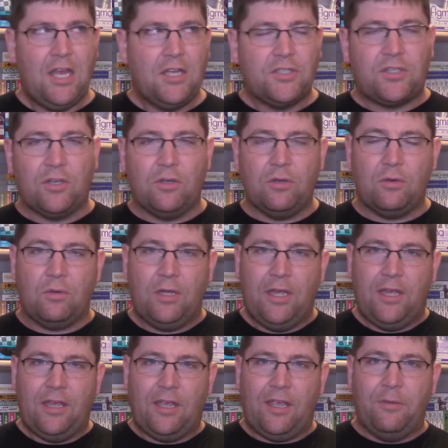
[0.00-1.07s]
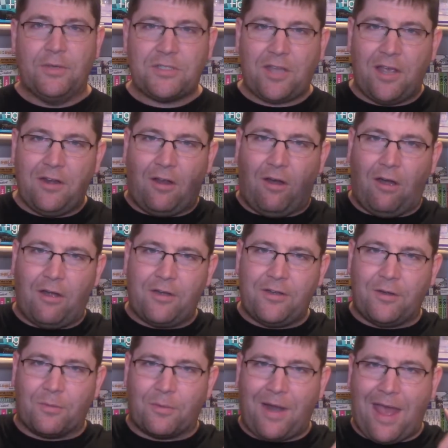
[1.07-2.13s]
So it was kind of hard
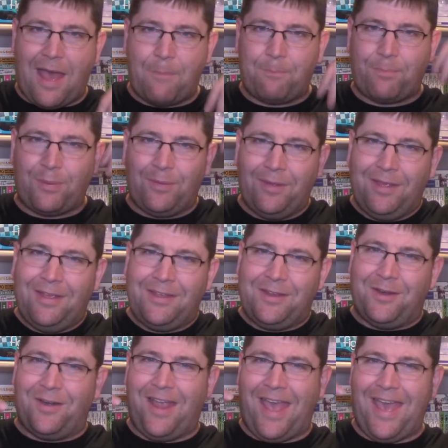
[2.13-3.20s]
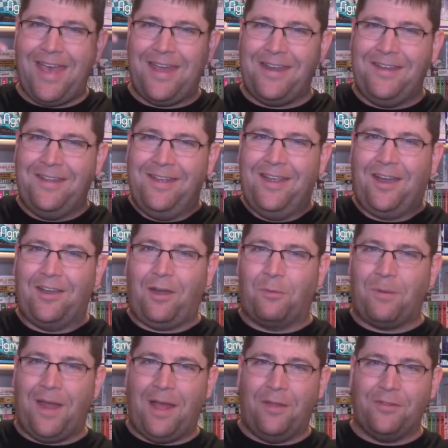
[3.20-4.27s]
to wrap your head
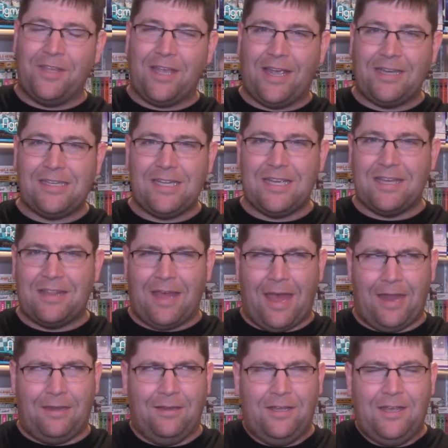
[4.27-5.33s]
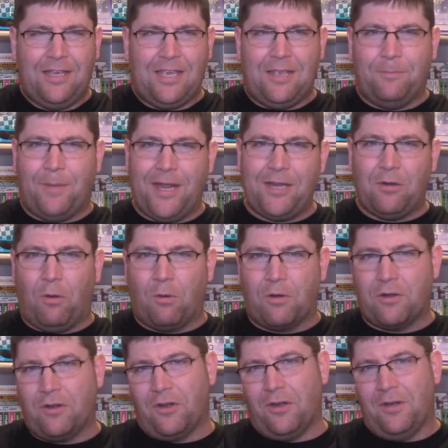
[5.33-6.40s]
around the idea that he might
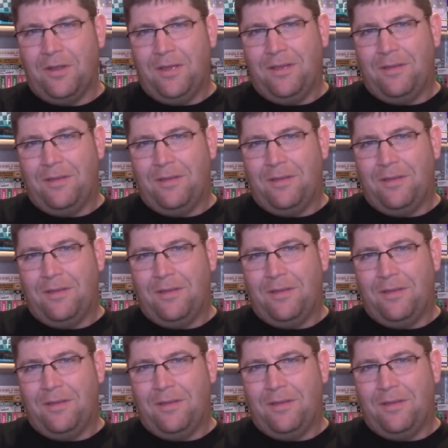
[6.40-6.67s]
order